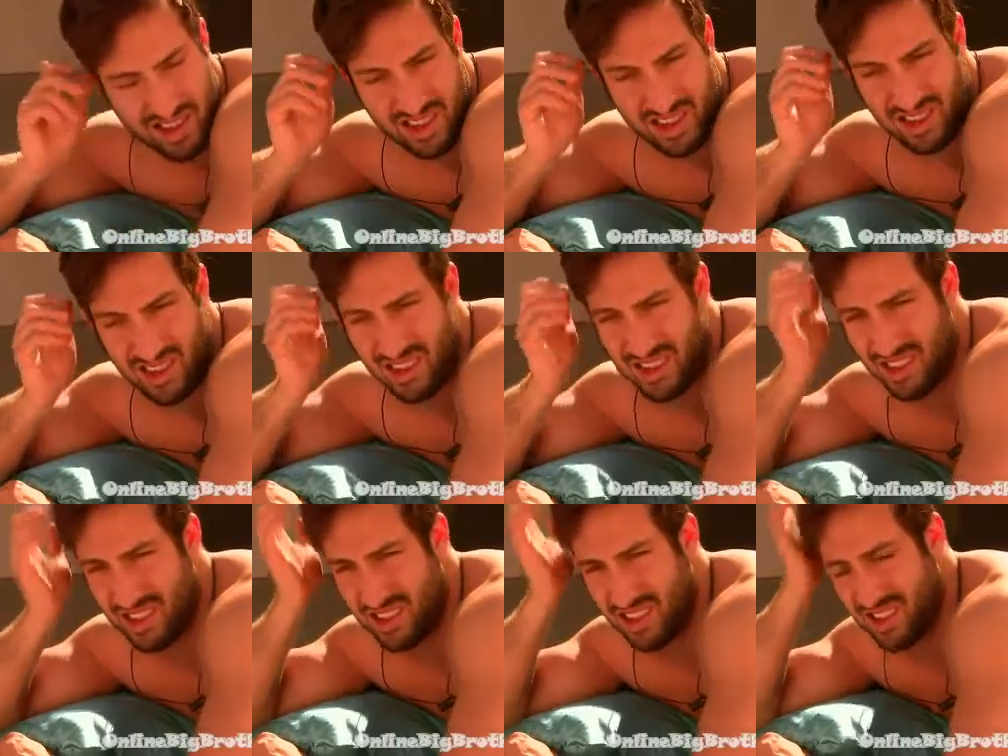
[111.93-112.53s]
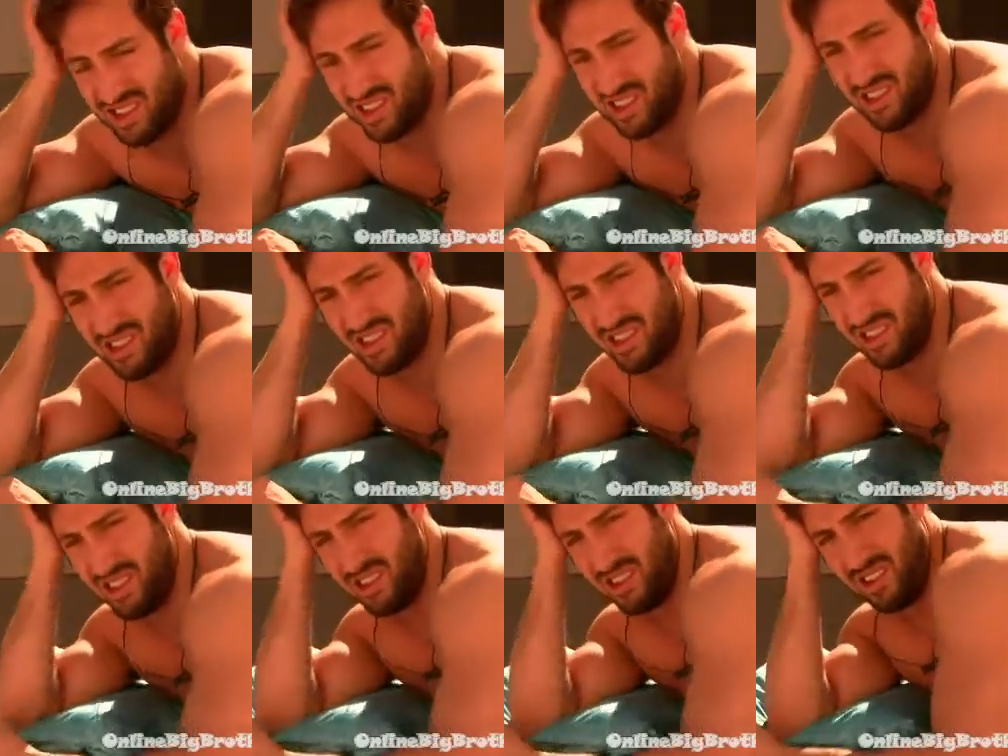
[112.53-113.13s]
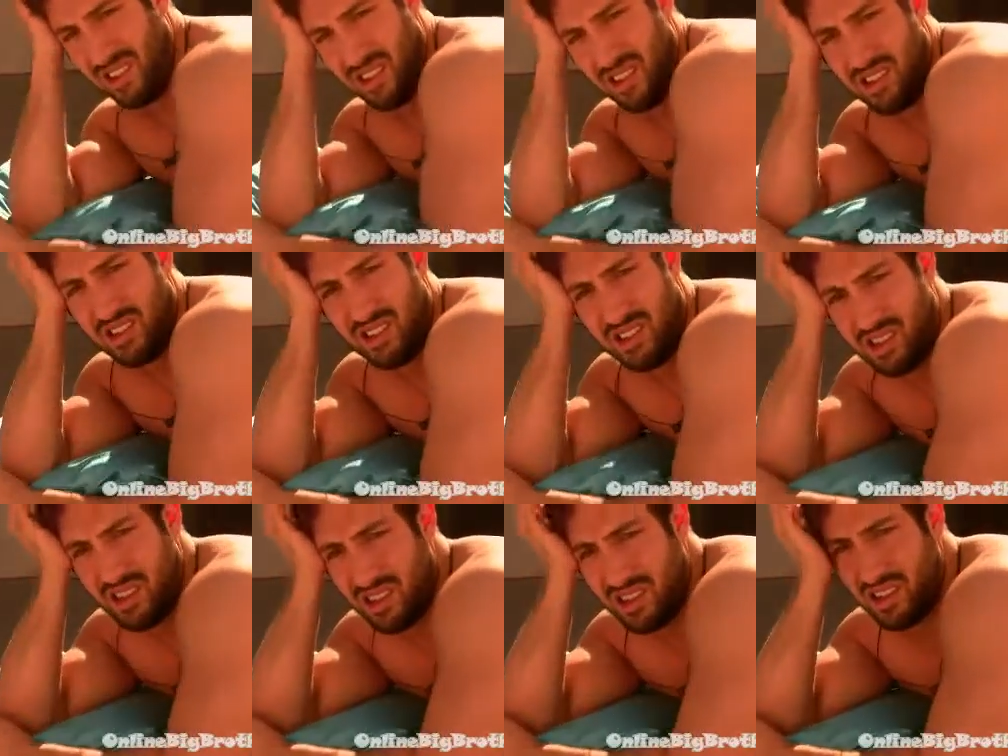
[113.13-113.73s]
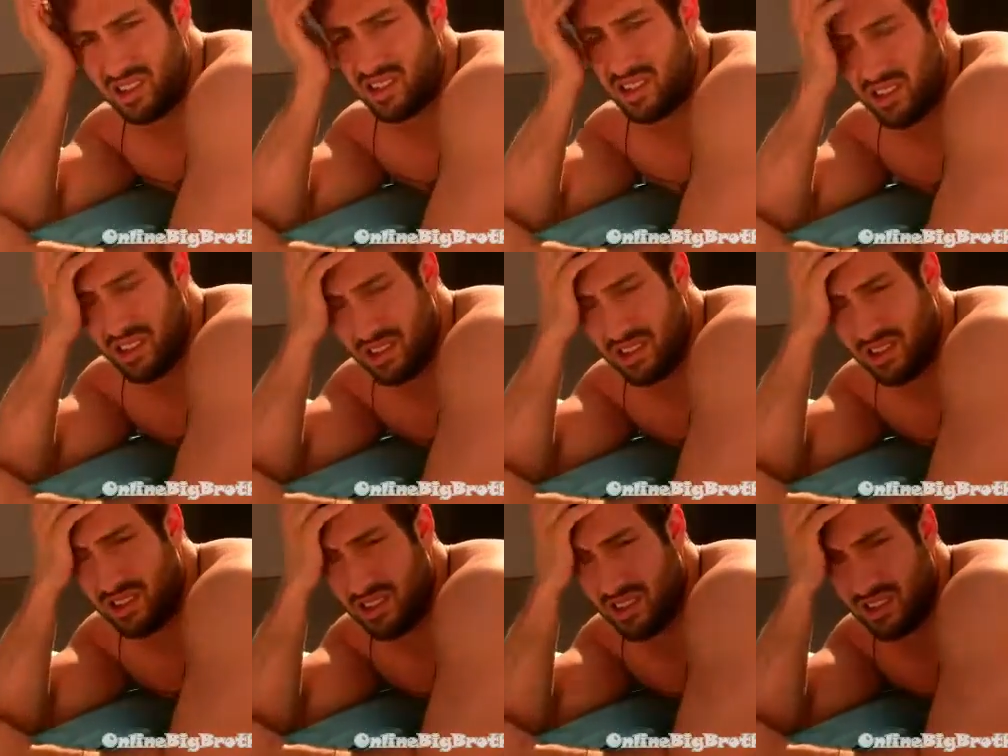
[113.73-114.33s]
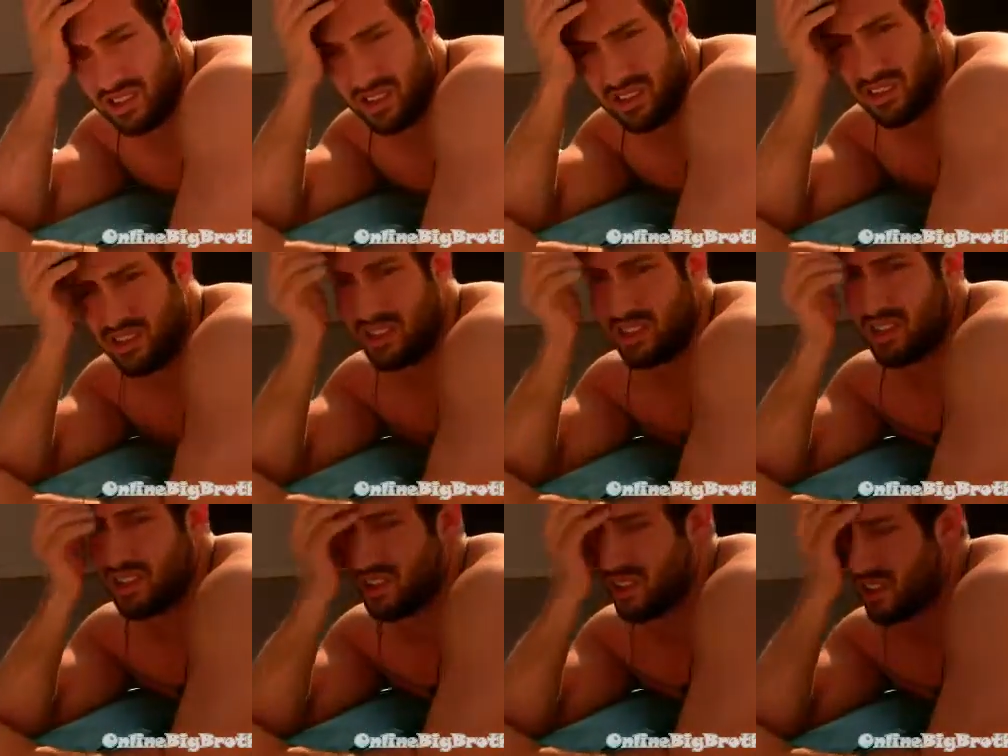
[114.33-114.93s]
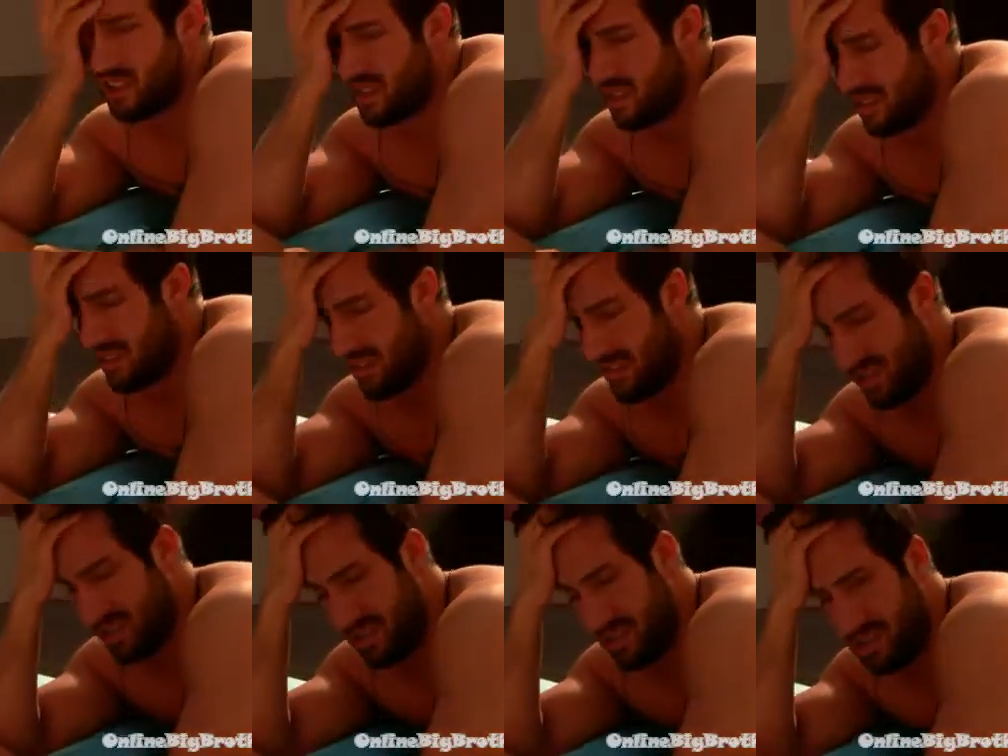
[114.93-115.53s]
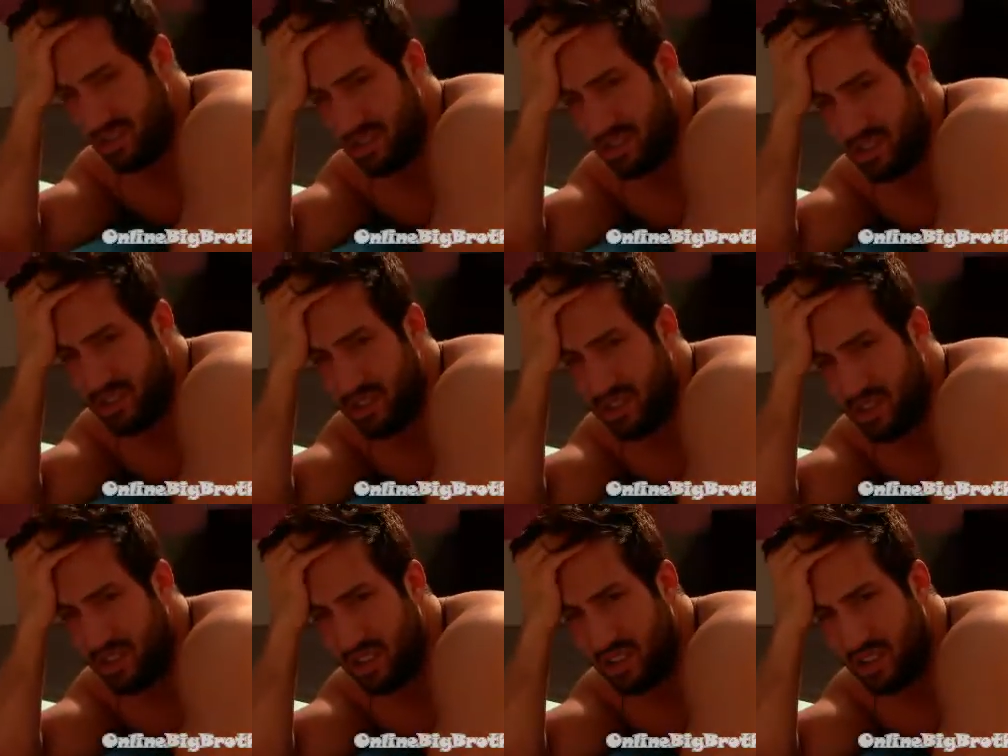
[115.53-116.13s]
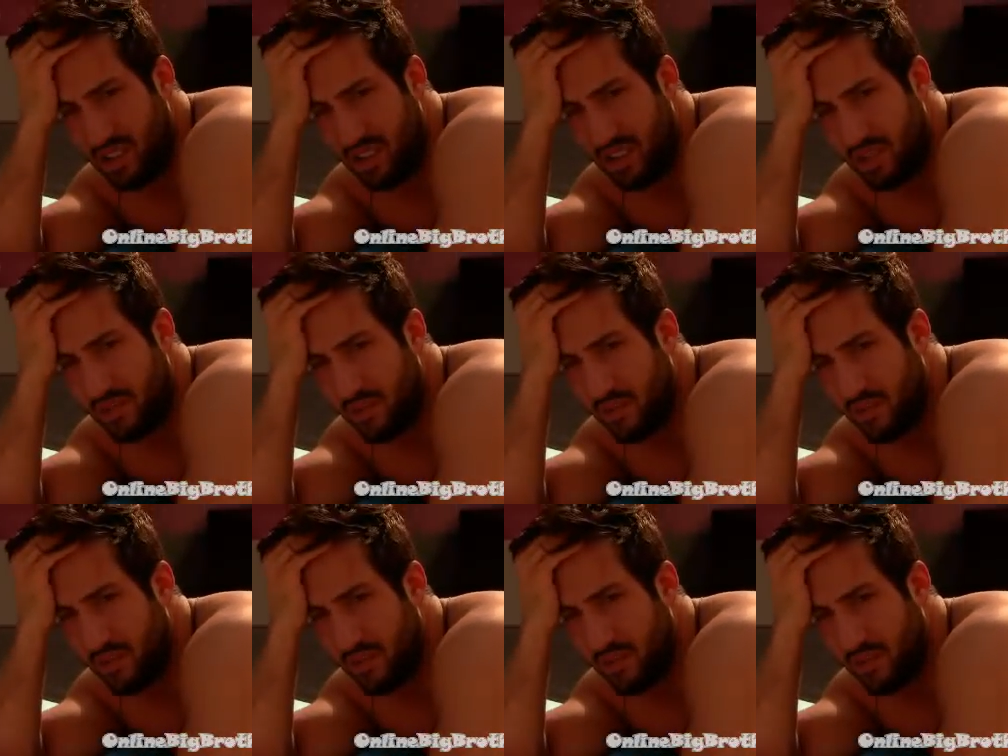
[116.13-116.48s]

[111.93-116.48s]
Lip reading: in the drunken speeches, I honestly couldn't tell if it was Jackie, Cass, or Netta.